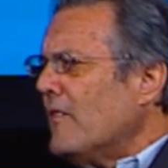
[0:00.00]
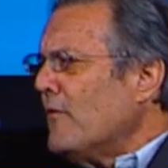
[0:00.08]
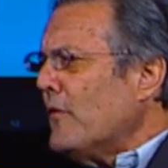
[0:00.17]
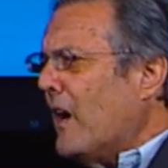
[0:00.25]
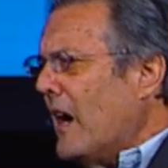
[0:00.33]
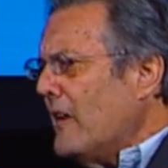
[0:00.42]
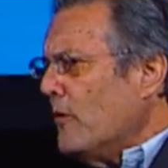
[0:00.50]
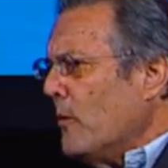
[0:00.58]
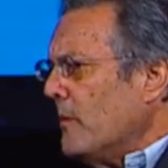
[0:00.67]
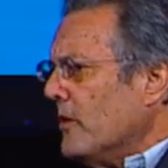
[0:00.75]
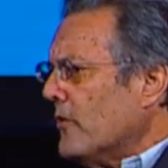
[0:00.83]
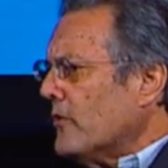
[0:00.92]

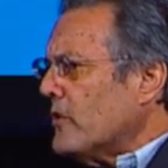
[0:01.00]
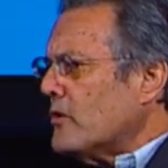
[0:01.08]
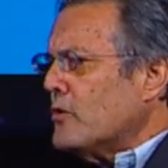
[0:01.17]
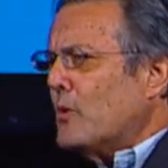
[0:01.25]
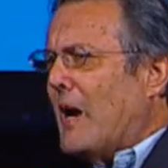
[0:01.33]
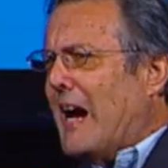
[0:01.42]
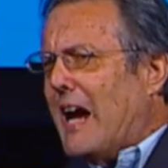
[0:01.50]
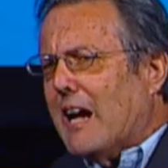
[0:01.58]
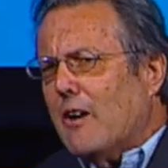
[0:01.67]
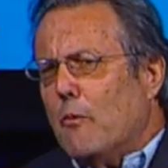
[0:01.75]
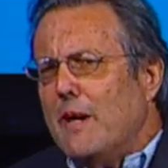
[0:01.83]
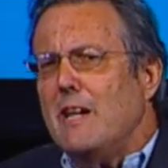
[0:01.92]
environments to
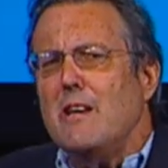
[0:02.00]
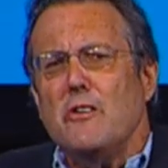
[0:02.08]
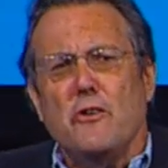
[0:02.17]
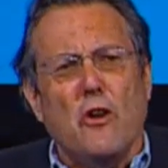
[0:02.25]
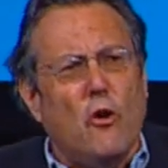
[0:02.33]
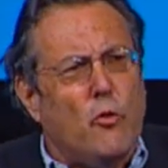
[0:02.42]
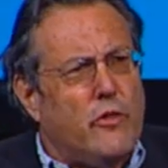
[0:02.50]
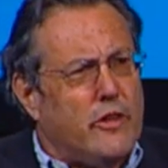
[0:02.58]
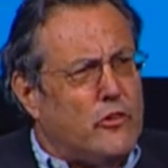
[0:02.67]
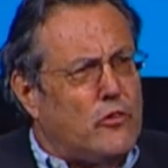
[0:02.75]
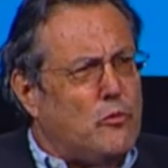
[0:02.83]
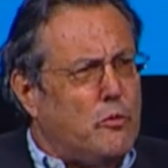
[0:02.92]
track, and we didn't know
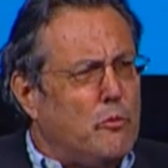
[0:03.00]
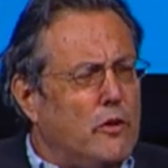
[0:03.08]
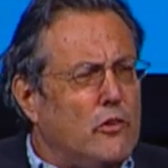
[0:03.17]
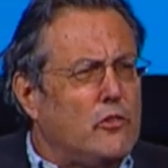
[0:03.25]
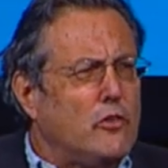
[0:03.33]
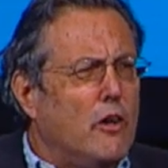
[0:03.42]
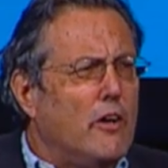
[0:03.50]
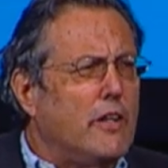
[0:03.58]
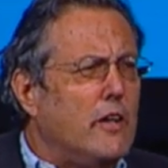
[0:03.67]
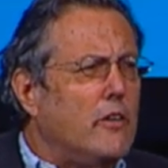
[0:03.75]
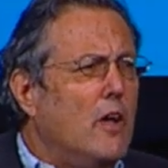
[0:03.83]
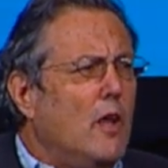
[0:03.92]
this when we
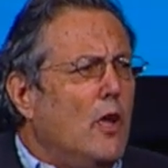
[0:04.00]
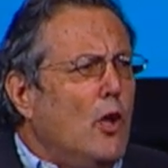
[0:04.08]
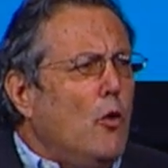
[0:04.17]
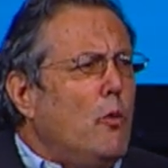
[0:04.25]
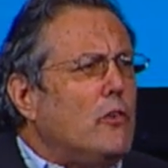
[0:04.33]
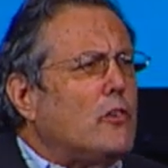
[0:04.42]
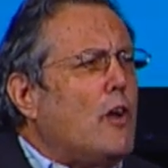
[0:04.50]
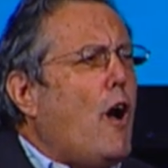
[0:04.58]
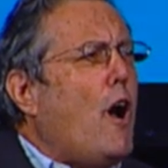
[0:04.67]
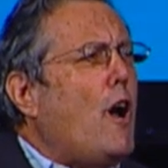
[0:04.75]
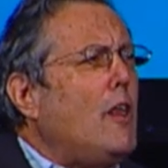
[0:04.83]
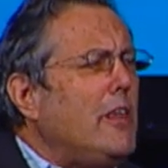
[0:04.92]
started, was
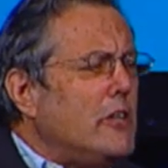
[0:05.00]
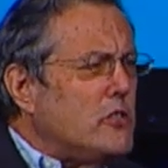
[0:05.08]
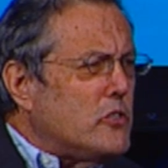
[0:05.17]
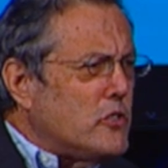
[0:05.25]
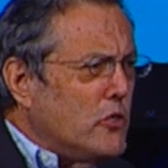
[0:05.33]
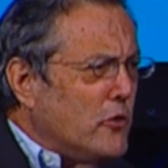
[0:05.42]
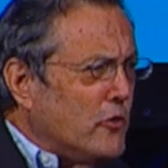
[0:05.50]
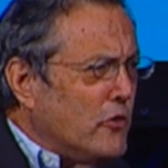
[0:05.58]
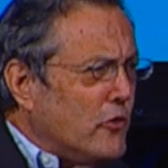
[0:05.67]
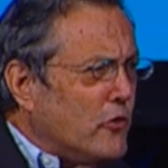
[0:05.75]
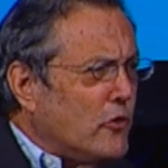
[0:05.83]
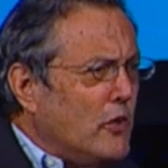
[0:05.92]
college
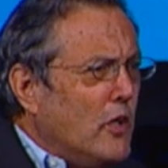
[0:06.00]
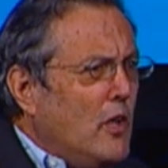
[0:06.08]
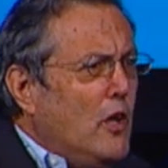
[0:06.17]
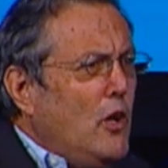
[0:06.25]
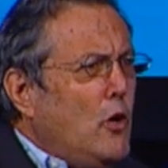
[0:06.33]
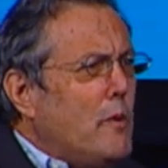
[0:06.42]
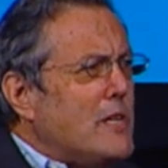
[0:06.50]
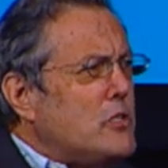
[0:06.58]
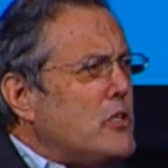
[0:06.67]
students who had